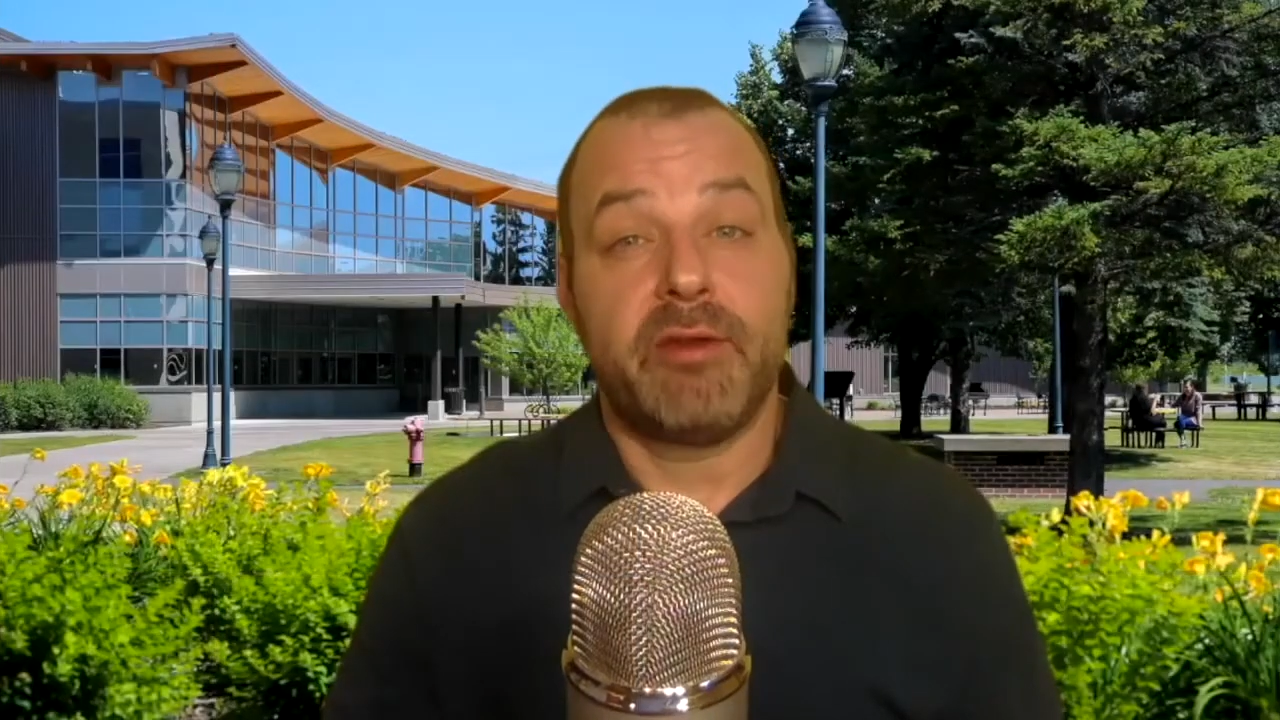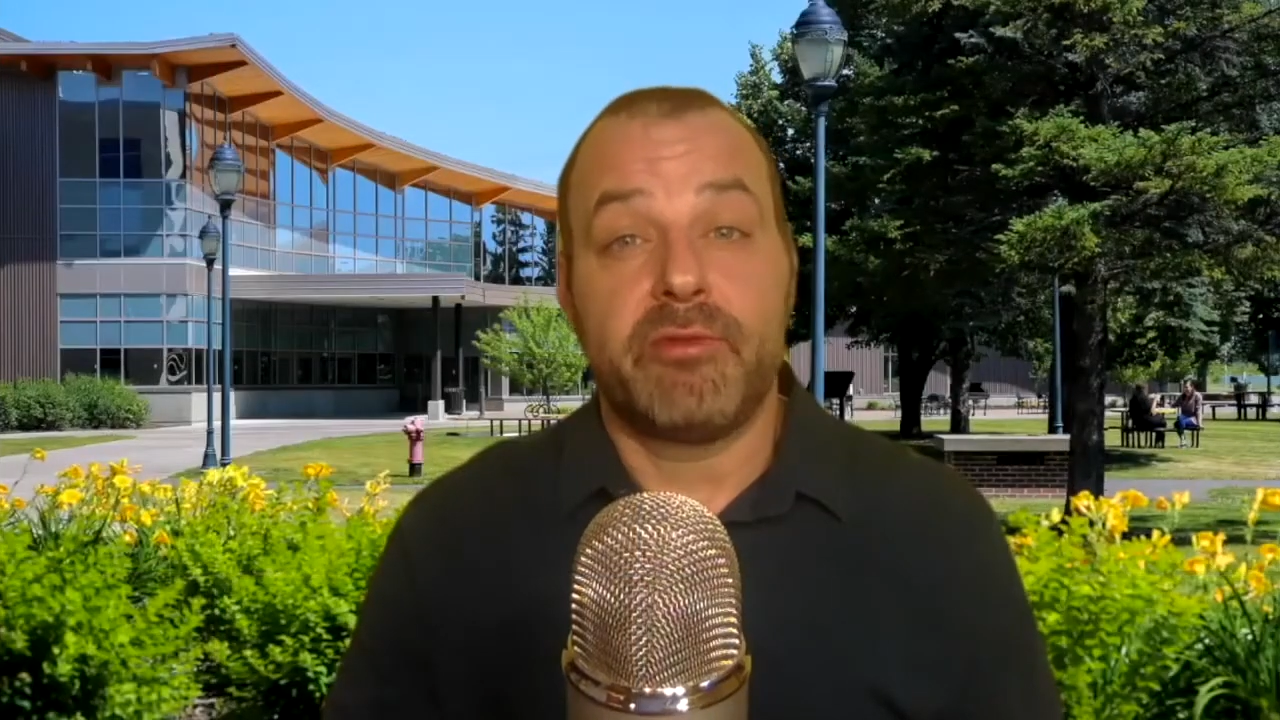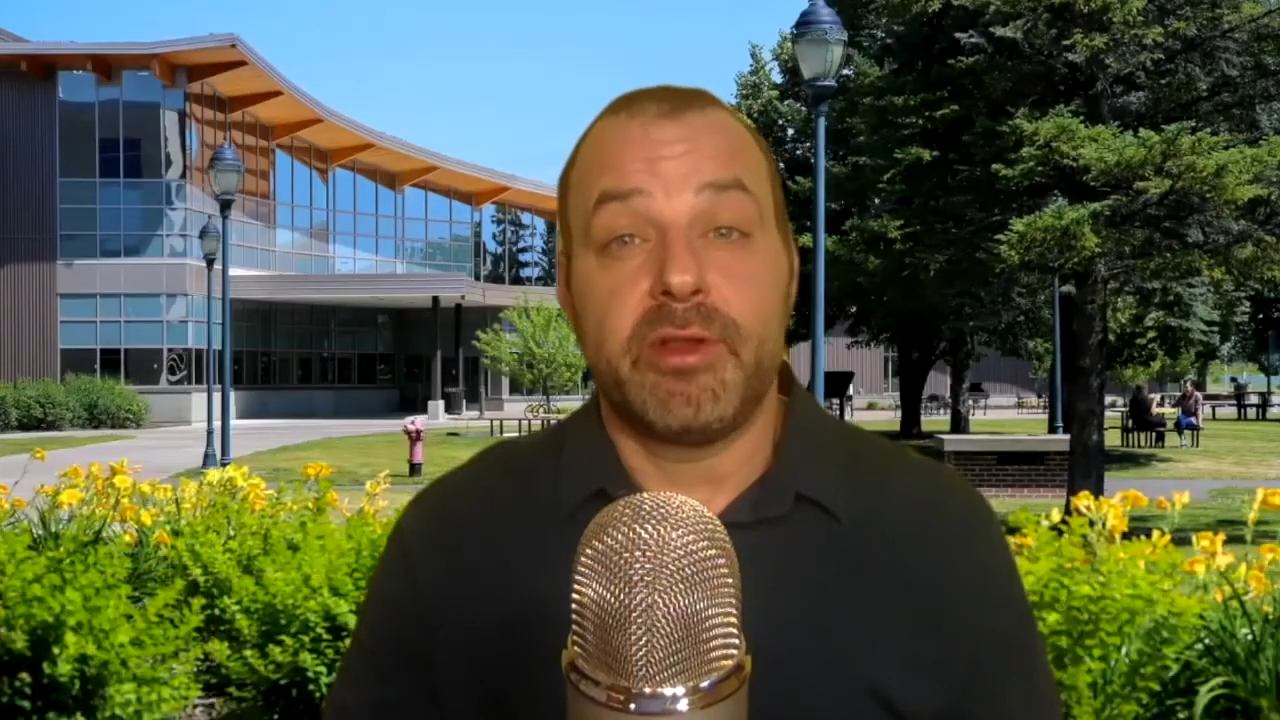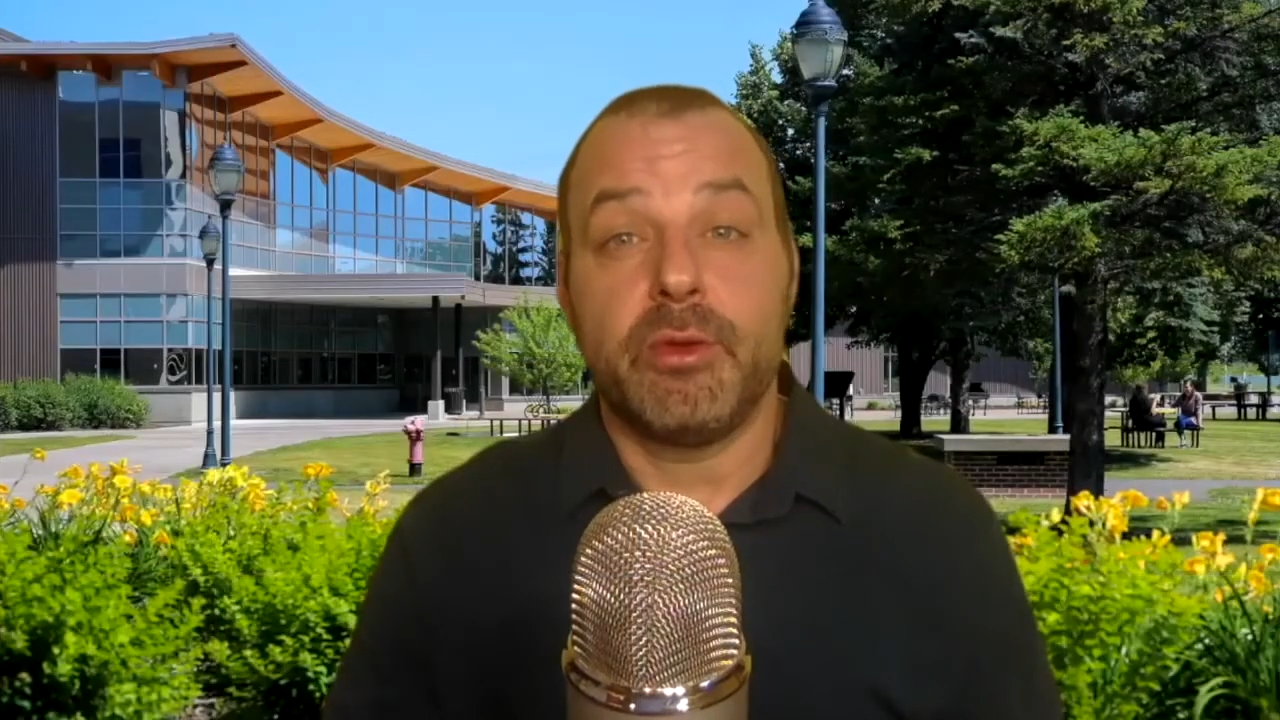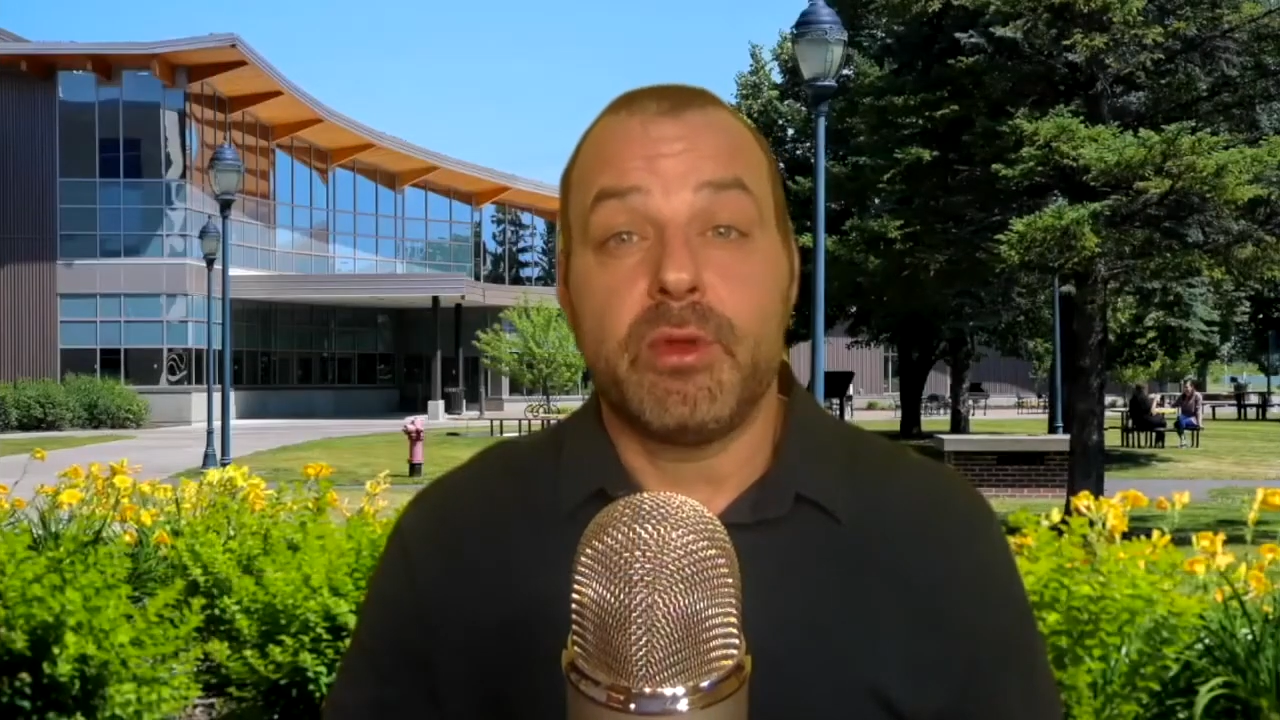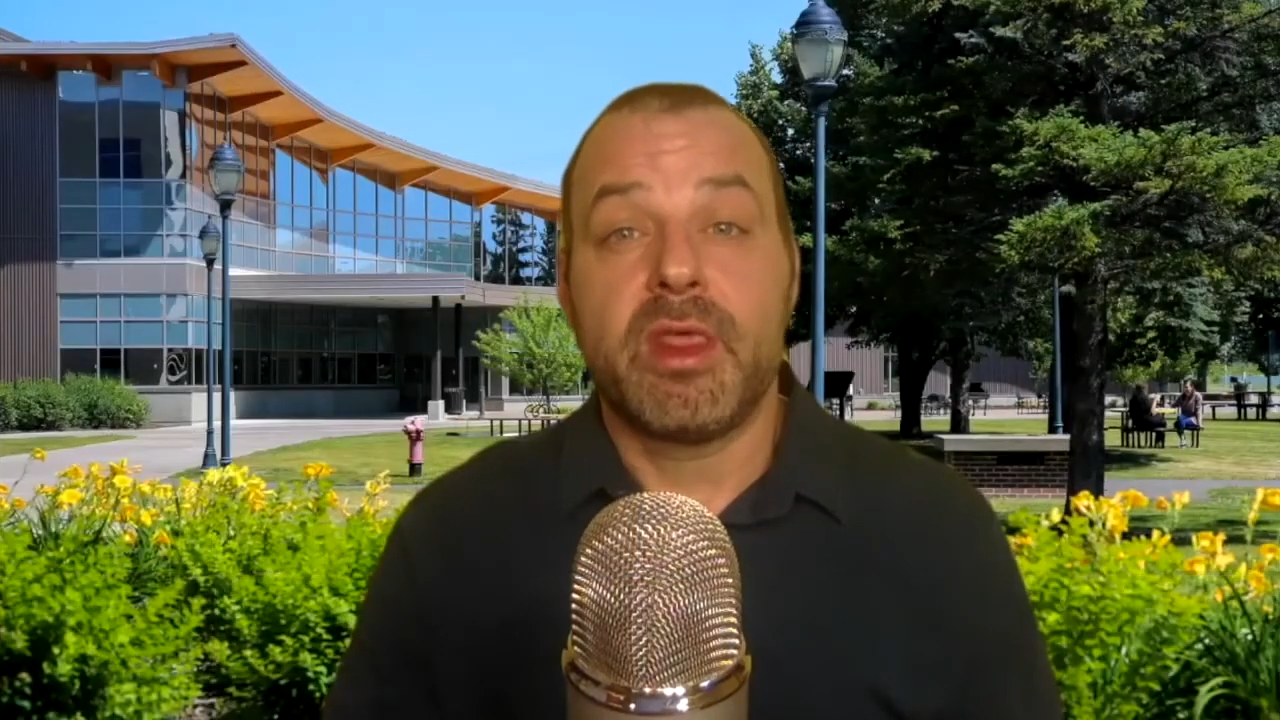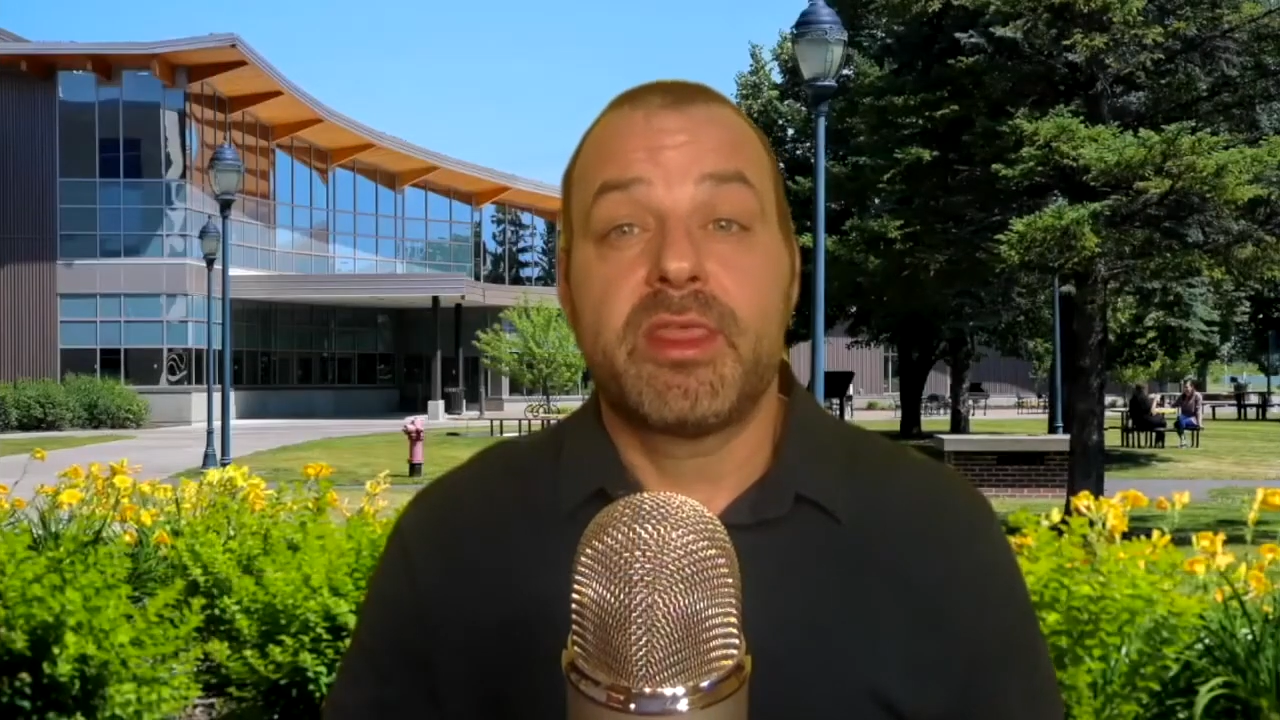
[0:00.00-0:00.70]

right for you,